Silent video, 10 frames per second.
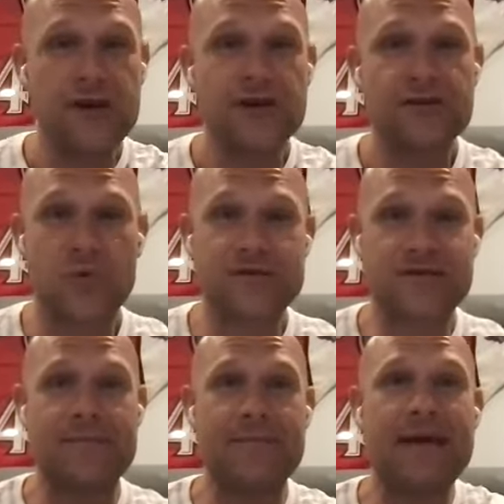So what does
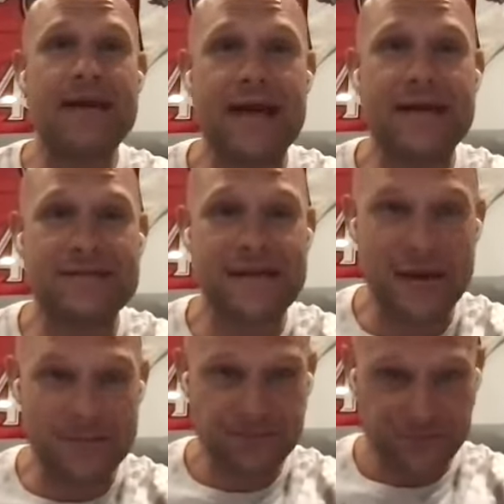that mean is
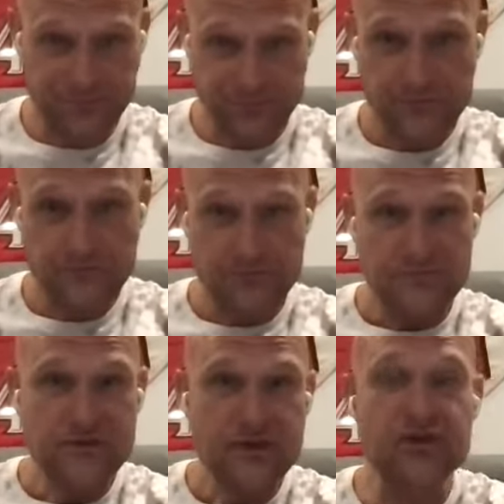that
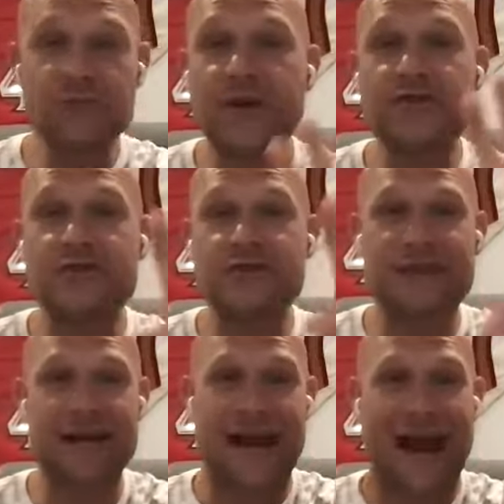just because you
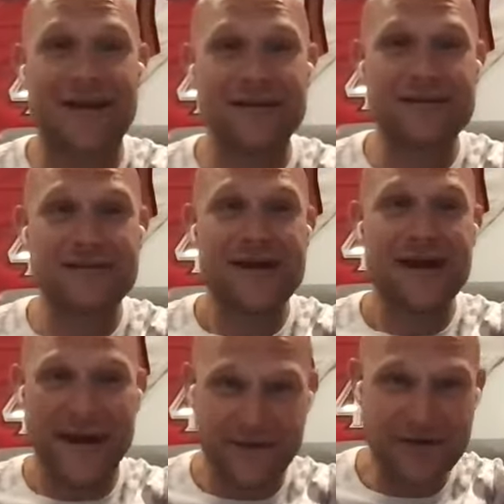sell a house,
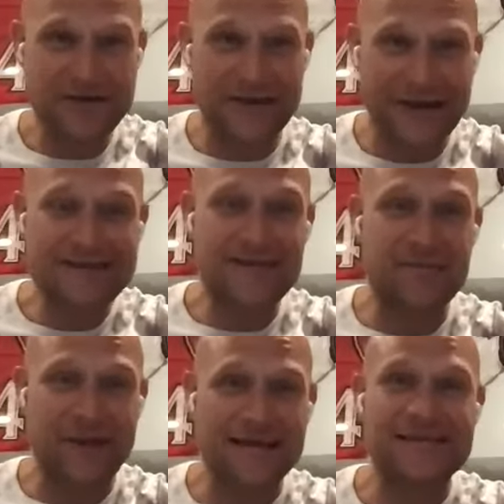if there's a lease in
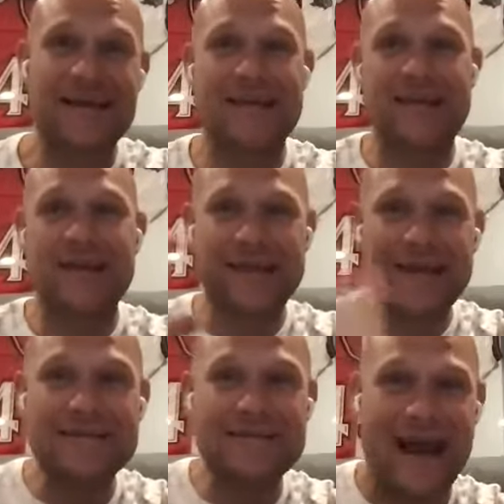place, that
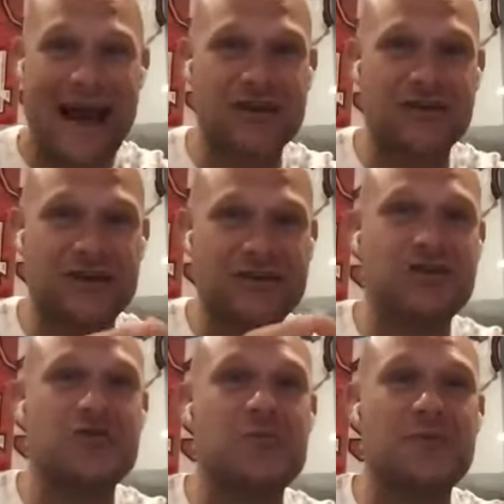lease actually
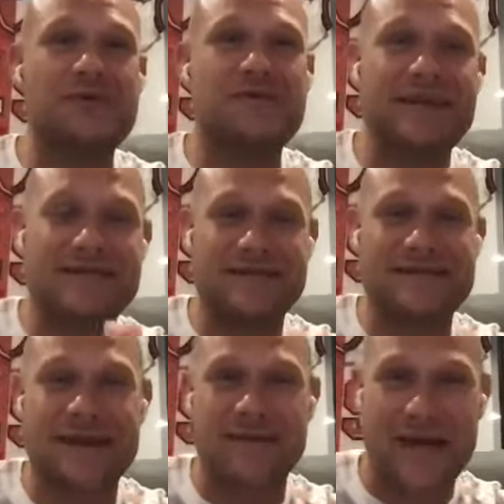supersedes the
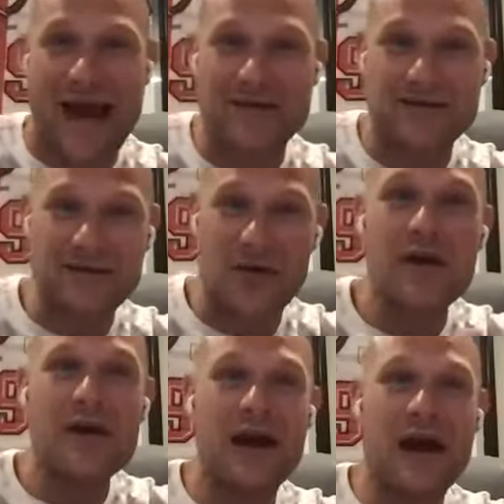sale of the house. So
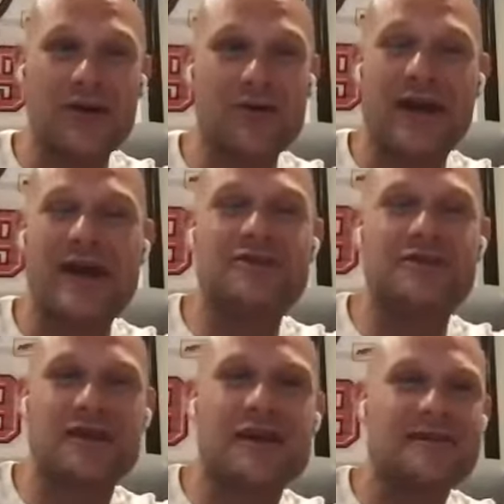uh, you can't
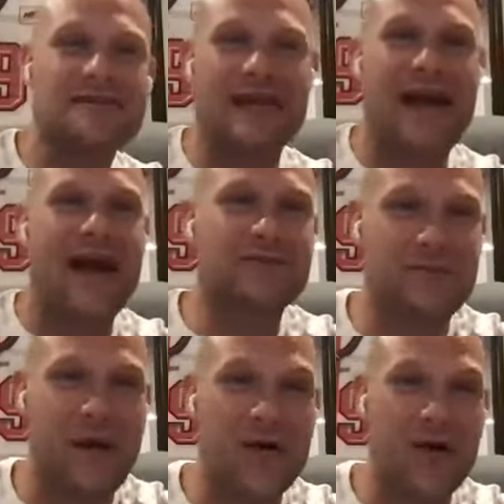just sell a house
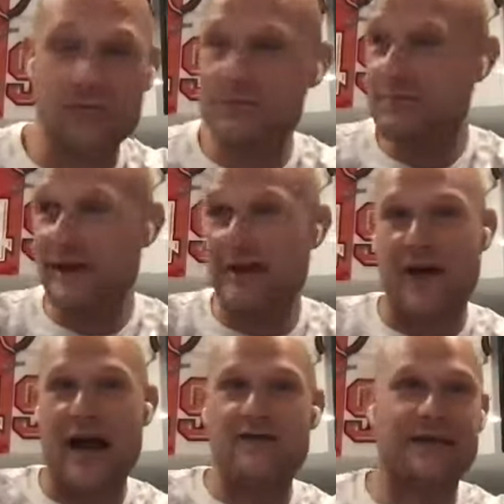tomorrow. If
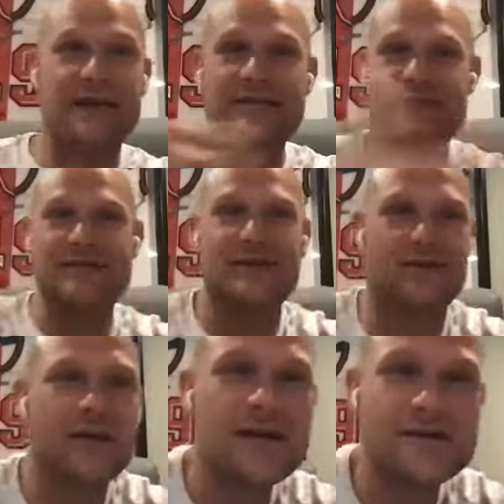I have a lease
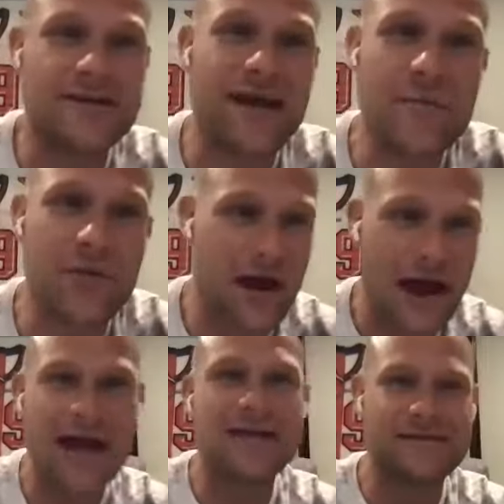until September,
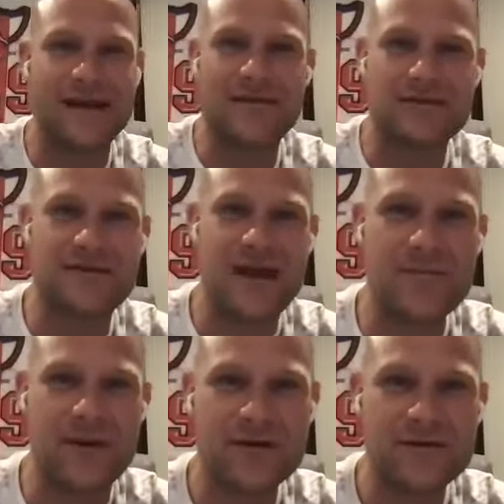I could stay till September.